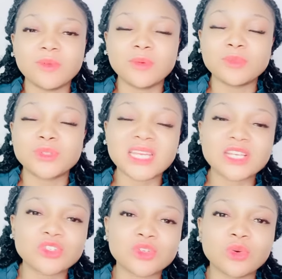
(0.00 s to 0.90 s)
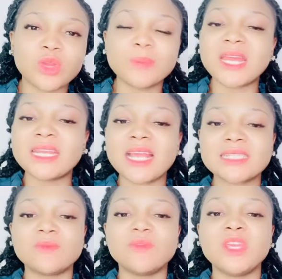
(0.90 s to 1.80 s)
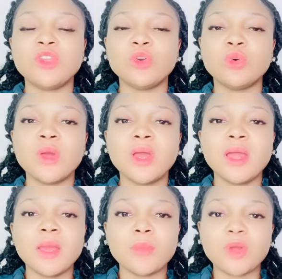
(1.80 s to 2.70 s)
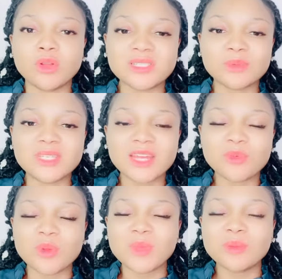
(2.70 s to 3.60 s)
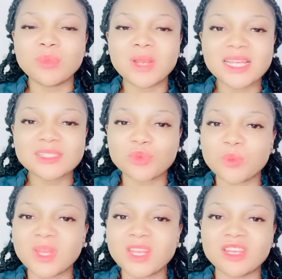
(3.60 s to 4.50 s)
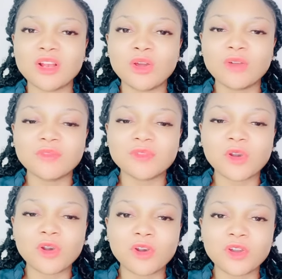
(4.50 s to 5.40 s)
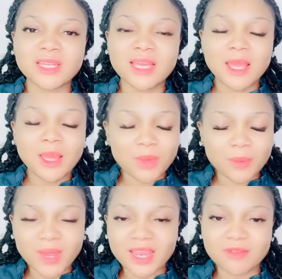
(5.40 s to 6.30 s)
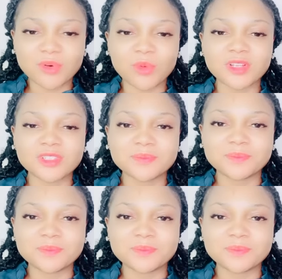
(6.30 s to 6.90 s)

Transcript: session or in my next video. But until then, remain blessed. Remain in the love of God. Bye-bye, everyone.